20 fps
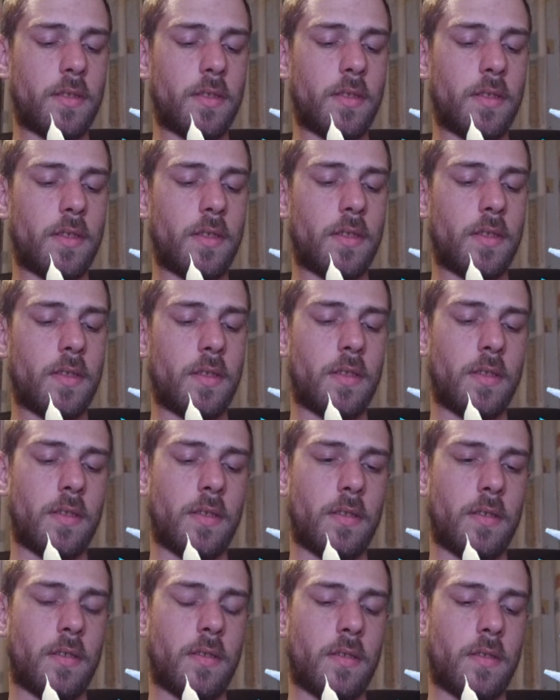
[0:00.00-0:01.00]

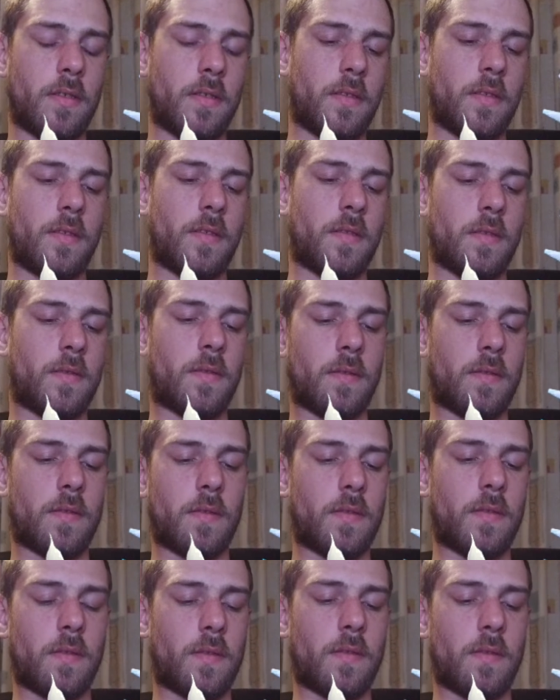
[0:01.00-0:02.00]

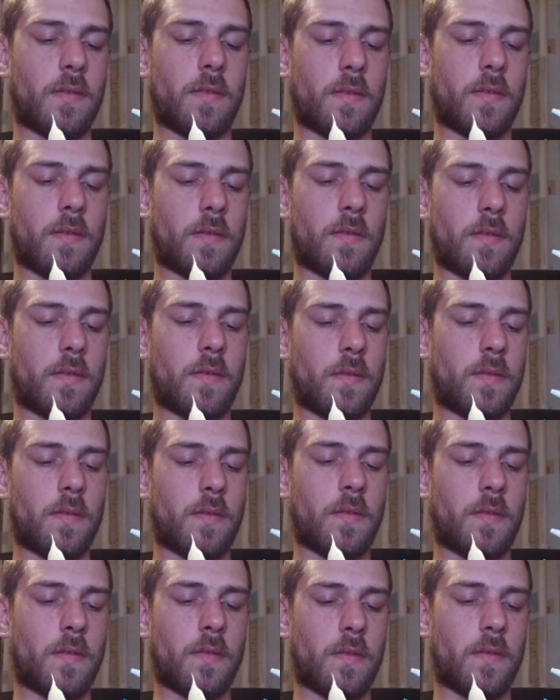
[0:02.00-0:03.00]

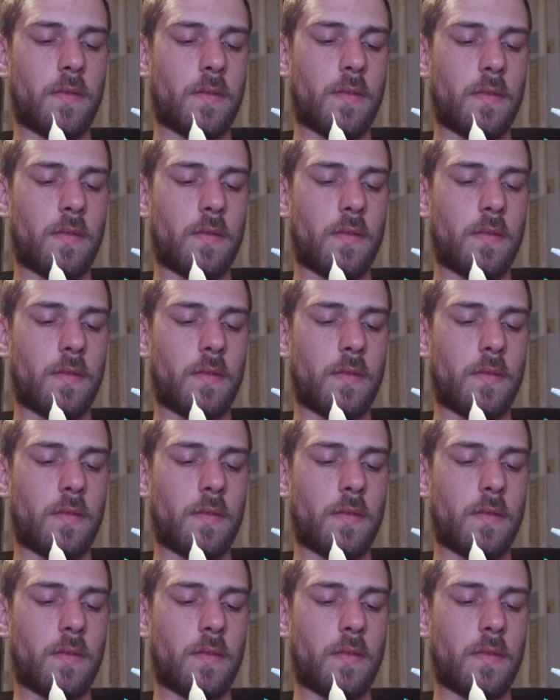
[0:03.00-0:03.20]
Nothing is said.